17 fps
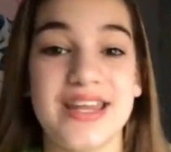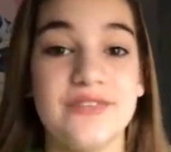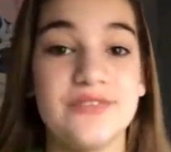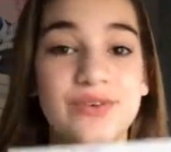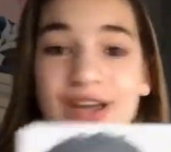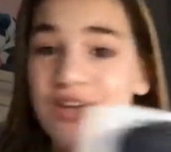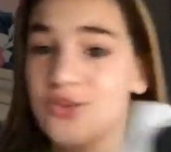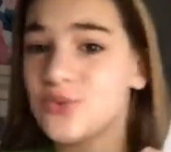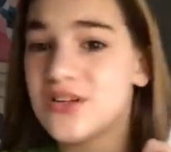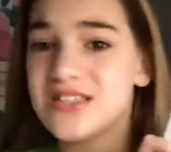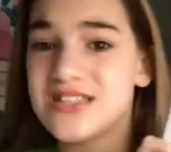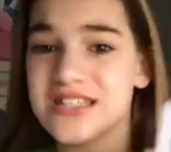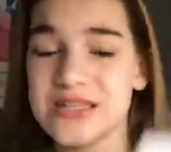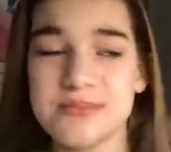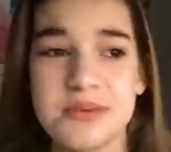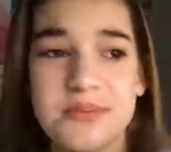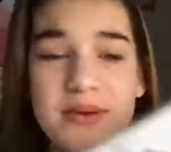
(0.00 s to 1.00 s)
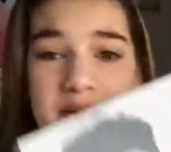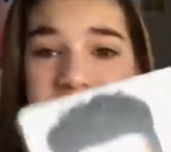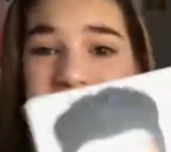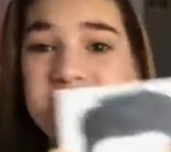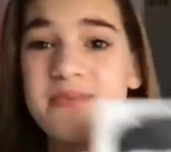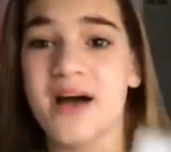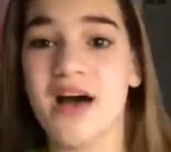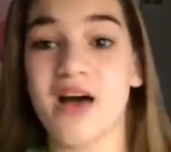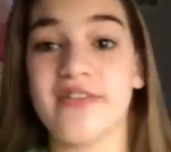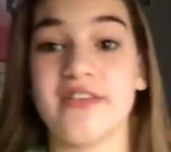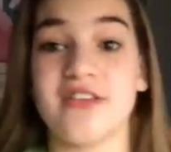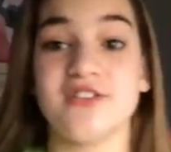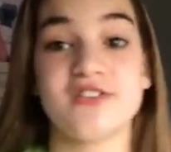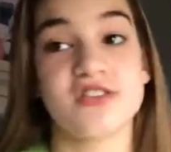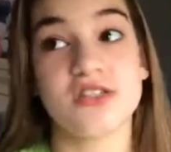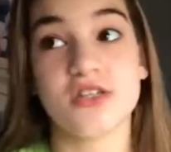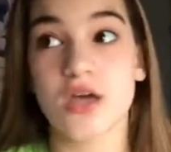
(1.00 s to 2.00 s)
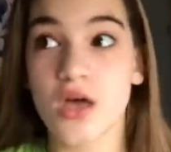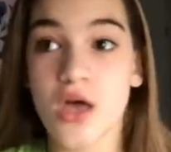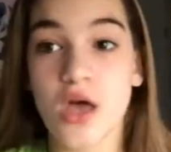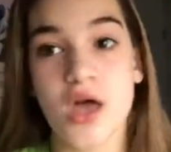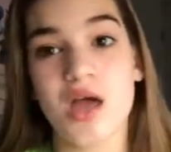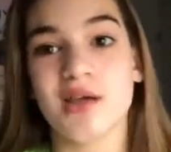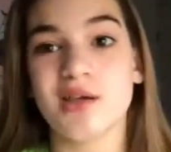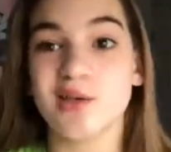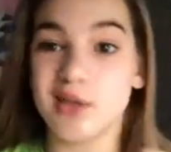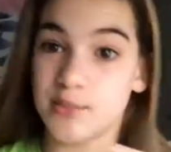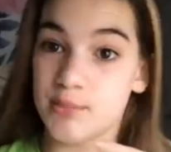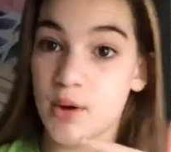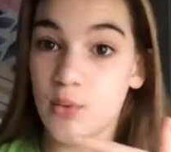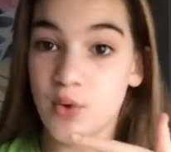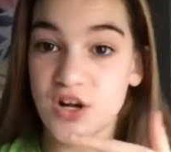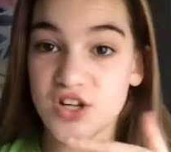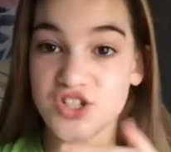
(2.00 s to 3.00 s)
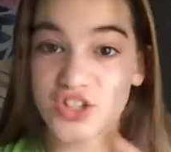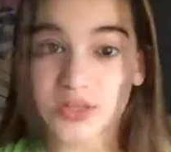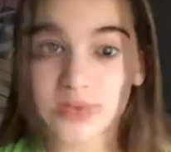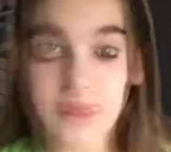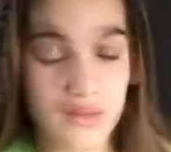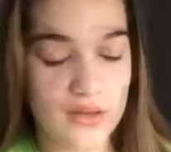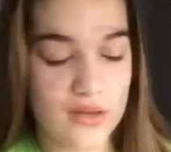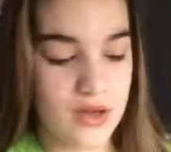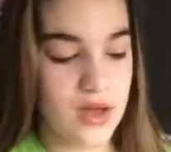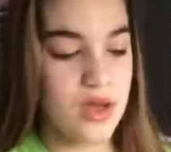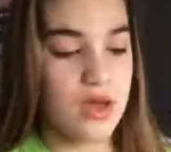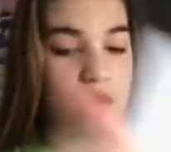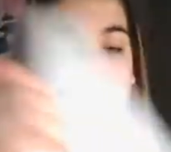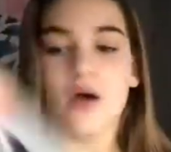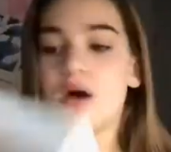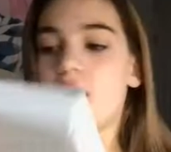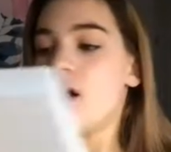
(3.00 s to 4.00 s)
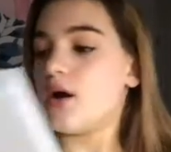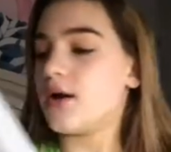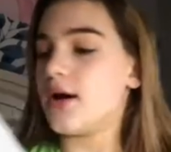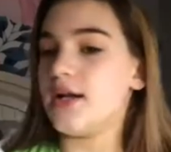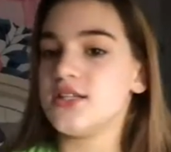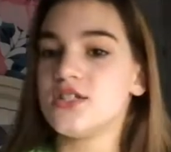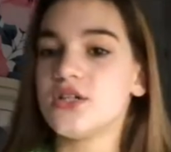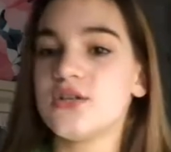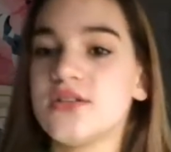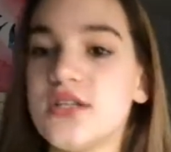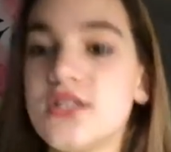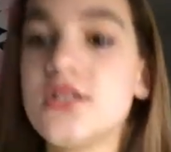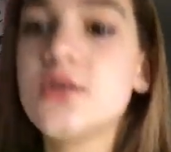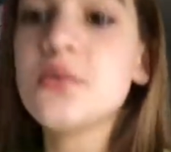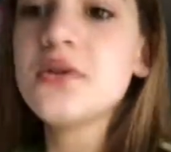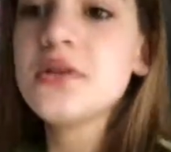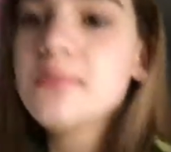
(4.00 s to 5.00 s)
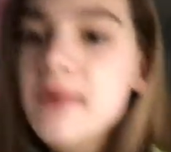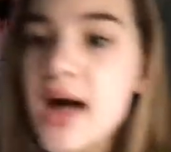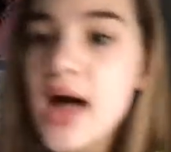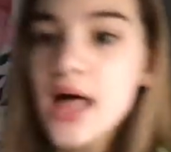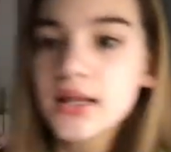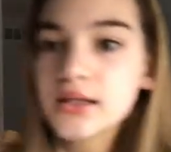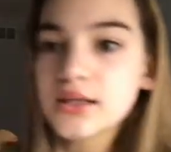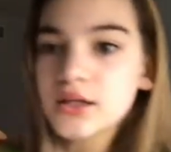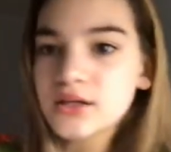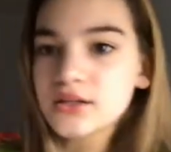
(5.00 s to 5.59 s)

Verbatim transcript: And if you guys want to see me play with this palette, then just keep on watching. Alright, so this is what the palette